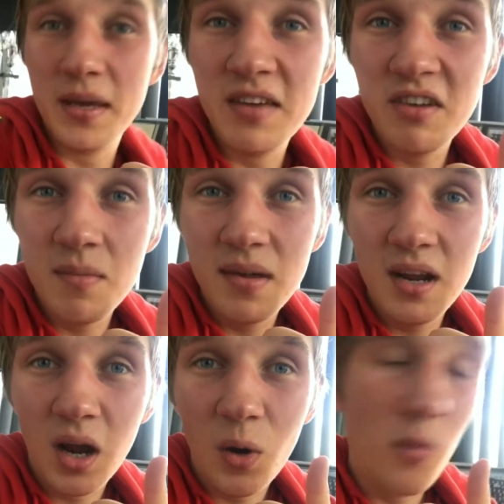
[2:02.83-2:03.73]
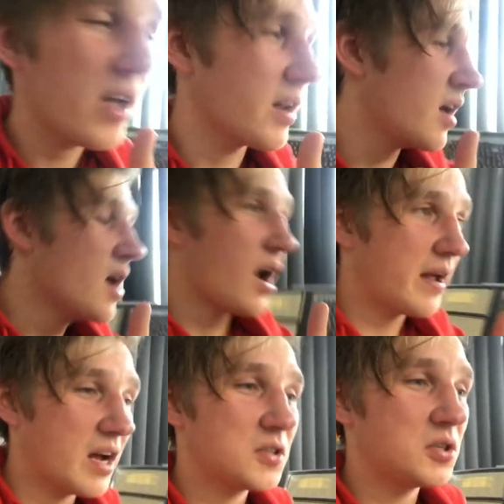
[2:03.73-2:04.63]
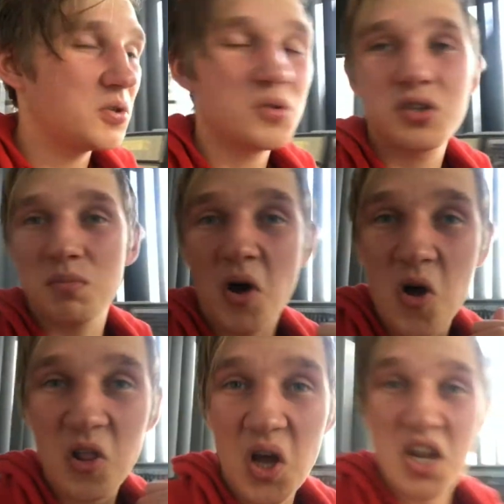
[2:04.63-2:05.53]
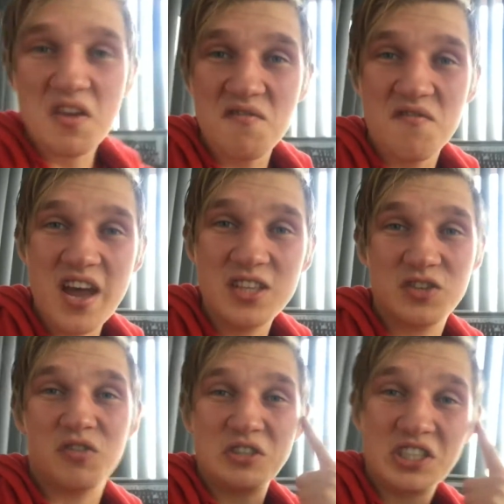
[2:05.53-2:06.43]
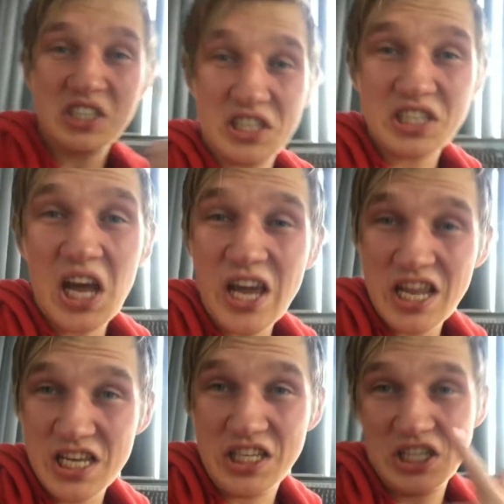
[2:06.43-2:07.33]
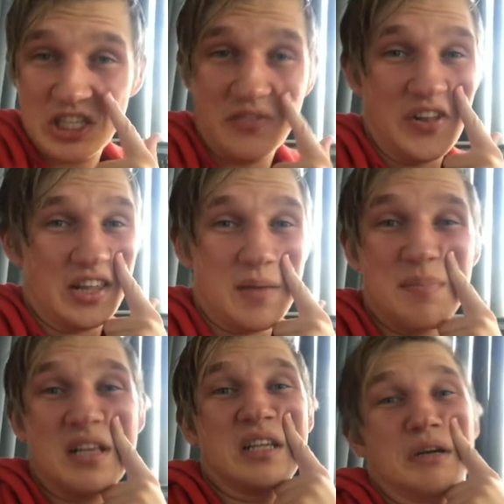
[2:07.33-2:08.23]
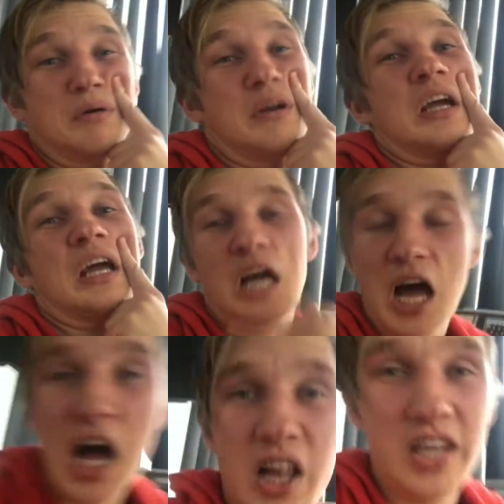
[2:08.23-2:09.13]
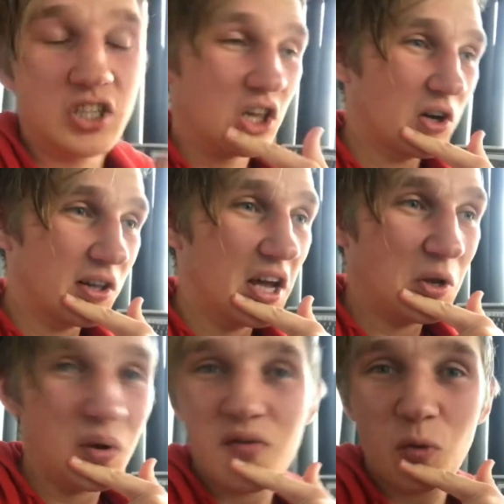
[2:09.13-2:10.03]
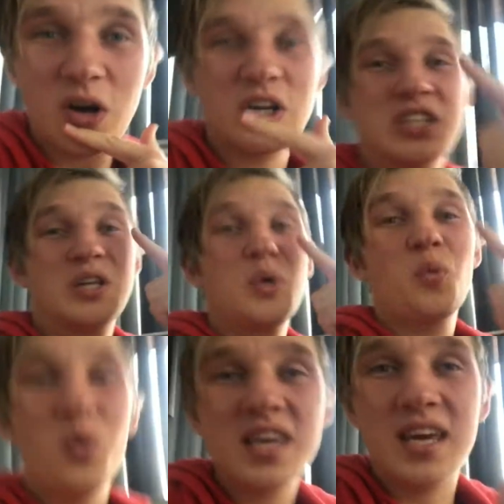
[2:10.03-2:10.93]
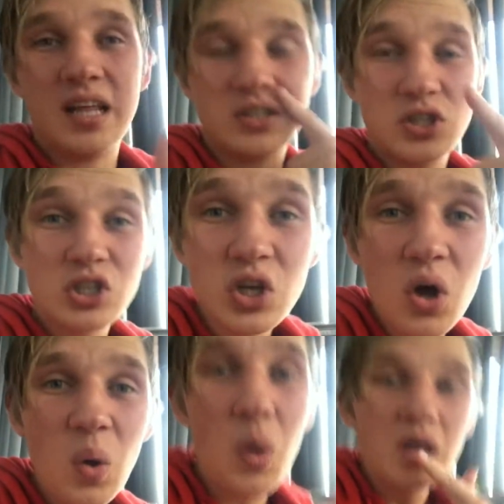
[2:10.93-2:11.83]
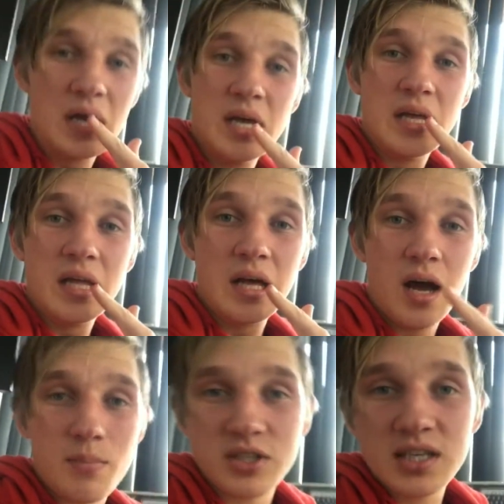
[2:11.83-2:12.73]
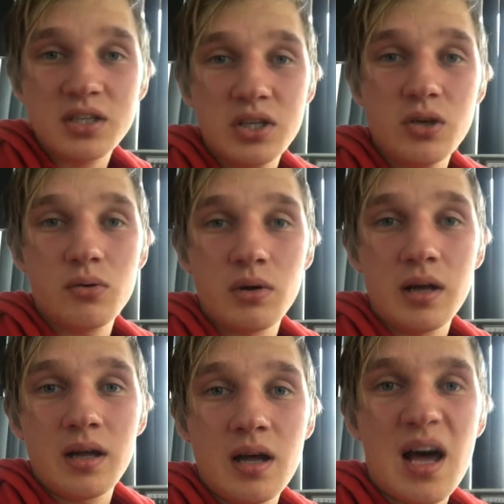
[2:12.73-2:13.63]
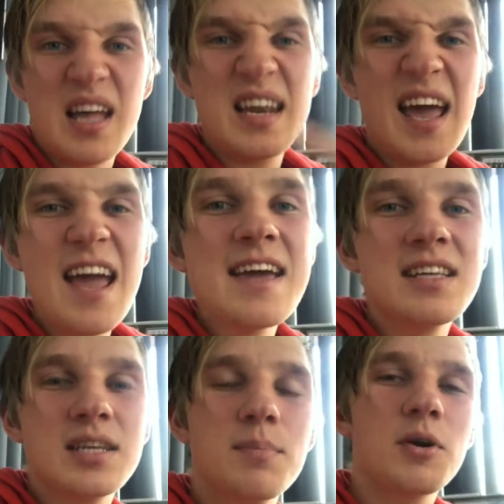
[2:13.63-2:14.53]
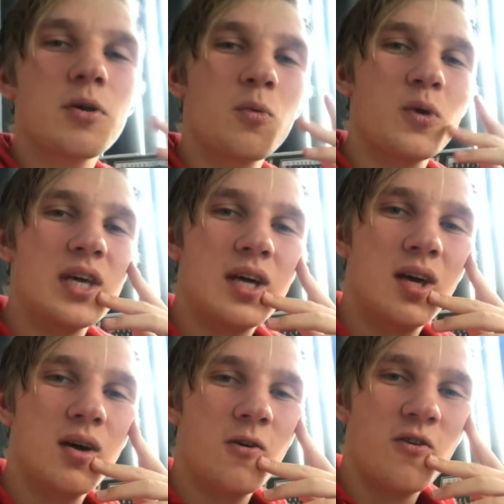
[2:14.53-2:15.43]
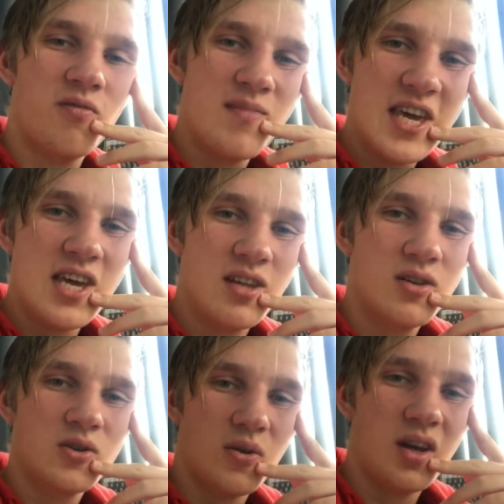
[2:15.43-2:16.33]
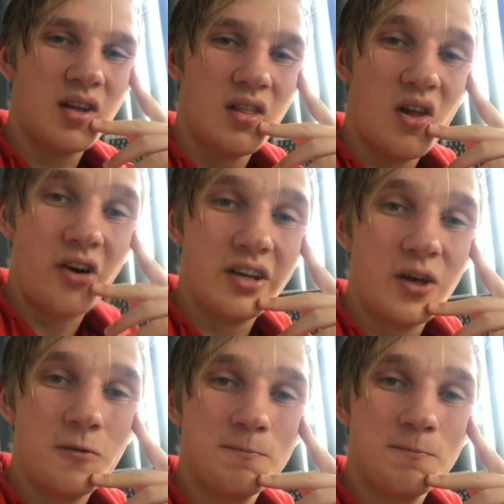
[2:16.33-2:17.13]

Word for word: even a bit of Korean. I got to do some online events for societies and stuff like that because I go to college. Luckily I don't have work until the weekend. So I present to you an atypical week of me during lockdown.